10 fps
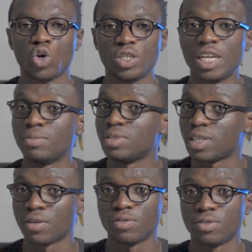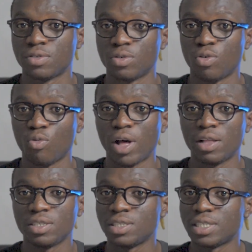themselves,
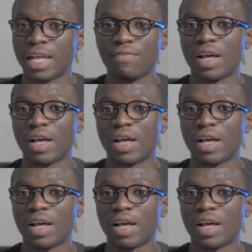while they serve